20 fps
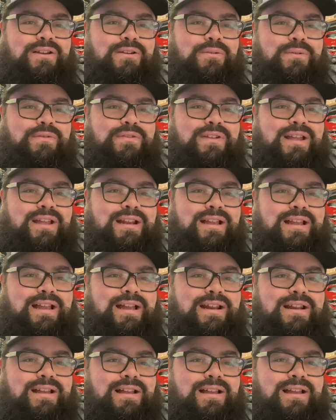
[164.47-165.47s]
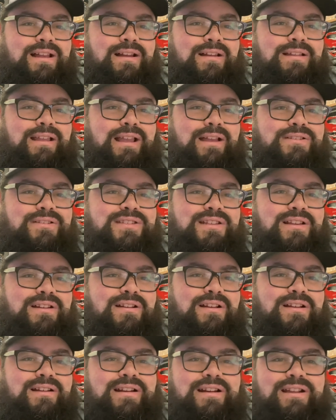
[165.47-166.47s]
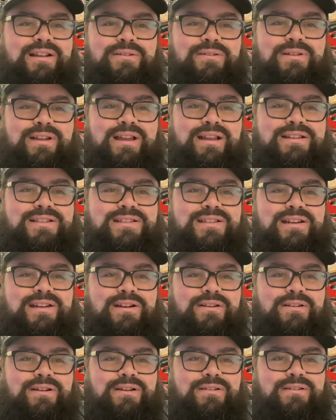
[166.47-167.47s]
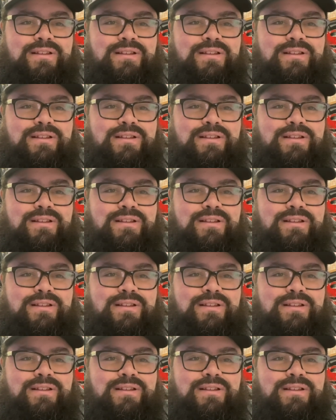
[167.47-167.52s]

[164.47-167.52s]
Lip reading: we've kind of got a House on Haunted Hill kind of scenario,